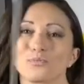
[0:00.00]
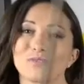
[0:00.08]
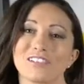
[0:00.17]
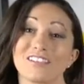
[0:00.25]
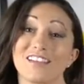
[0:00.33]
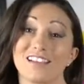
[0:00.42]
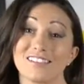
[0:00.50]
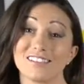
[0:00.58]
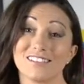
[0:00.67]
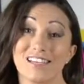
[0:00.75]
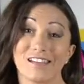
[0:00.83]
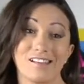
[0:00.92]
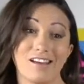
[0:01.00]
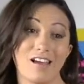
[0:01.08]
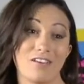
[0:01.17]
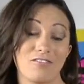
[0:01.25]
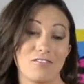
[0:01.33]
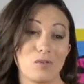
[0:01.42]
So that's the second
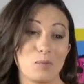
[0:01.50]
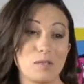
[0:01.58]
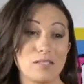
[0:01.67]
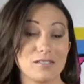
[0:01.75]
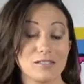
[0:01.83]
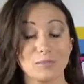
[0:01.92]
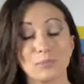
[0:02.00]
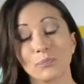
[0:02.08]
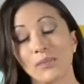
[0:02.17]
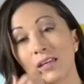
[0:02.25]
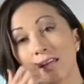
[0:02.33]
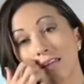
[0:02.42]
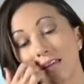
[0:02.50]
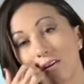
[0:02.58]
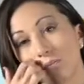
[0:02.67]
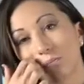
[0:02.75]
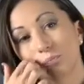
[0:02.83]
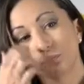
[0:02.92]
half of the piece.
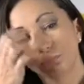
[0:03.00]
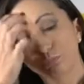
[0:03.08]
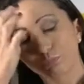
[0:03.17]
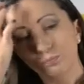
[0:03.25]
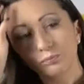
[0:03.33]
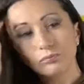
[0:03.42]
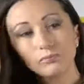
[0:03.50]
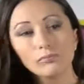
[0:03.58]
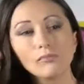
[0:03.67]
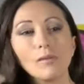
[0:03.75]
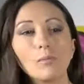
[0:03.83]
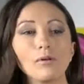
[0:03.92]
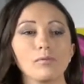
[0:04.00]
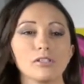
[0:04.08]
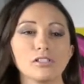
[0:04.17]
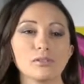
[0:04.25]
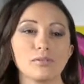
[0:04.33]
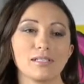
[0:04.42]
Now, what
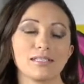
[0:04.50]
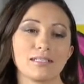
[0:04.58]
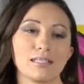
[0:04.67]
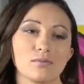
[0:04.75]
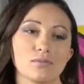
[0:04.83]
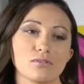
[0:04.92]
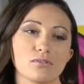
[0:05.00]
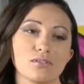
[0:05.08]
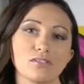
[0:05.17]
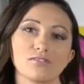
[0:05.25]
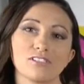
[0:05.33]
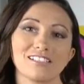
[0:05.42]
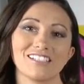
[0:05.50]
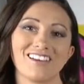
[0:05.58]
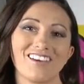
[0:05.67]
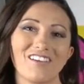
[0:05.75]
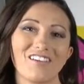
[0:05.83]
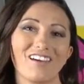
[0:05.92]
we're doing is we're sort of
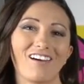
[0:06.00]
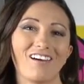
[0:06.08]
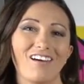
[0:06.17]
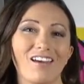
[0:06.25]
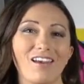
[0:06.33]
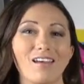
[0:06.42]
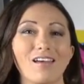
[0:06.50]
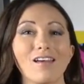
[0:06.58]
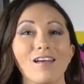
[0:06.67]
continuing on